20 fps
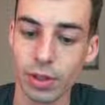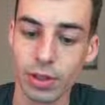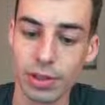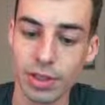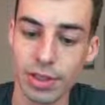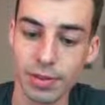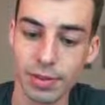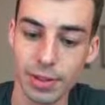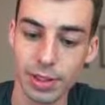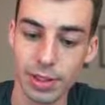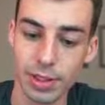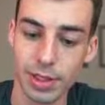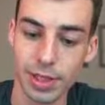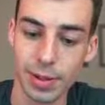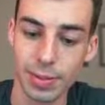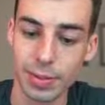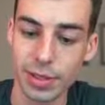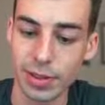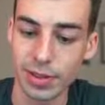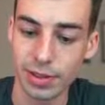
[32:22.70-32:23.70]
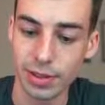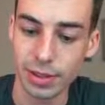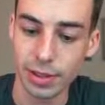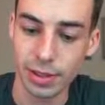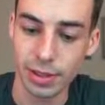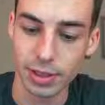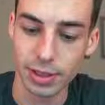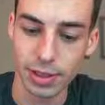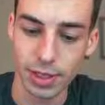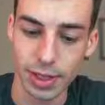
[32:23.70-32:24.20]
17 times
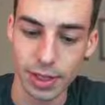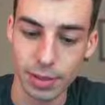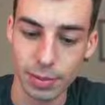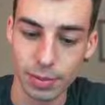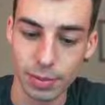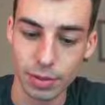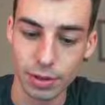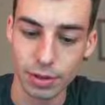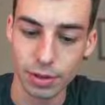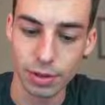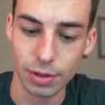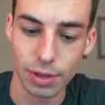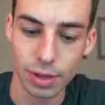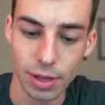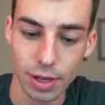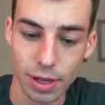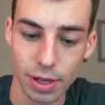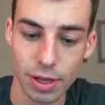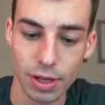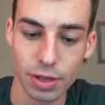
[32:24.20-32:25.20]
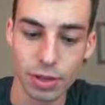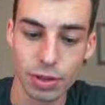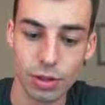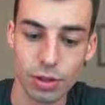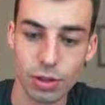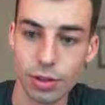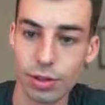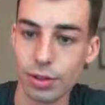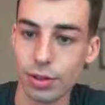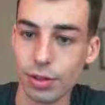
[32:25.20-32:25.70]
17 times
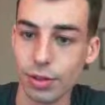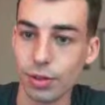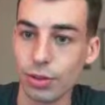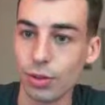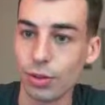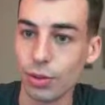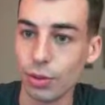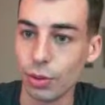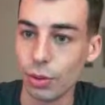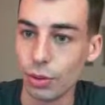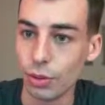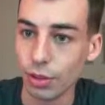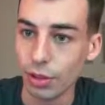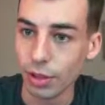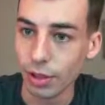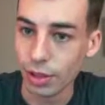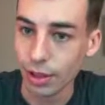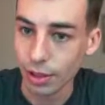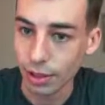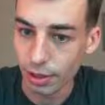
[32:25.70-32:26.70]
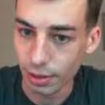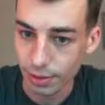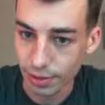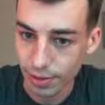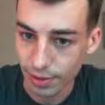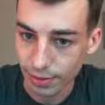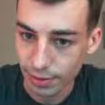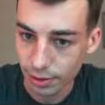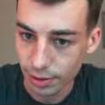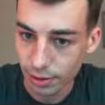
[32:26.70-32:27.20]
2 to the
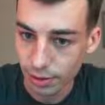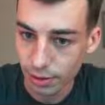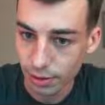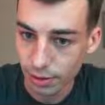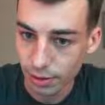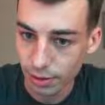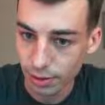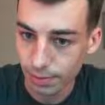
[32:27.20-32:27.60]
17.